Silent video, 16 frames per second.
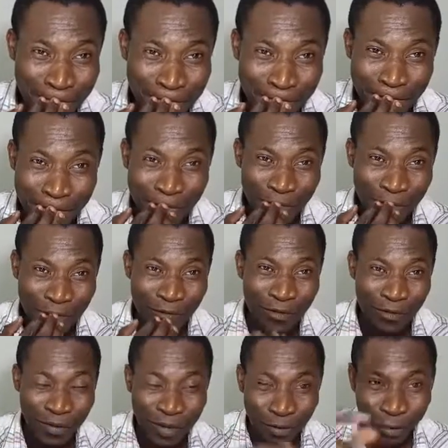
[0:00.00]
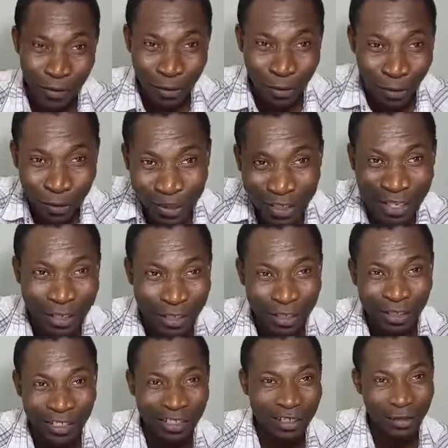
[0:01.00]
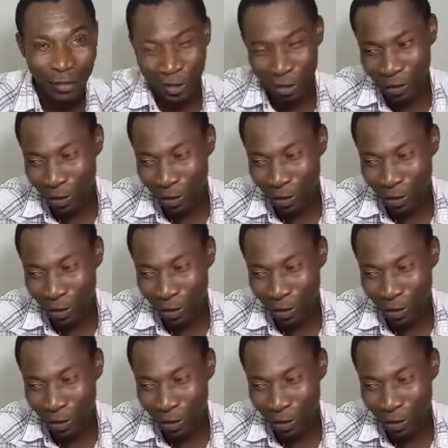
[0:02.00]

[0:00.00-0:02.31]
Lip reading: so they were able to use that to cheat you.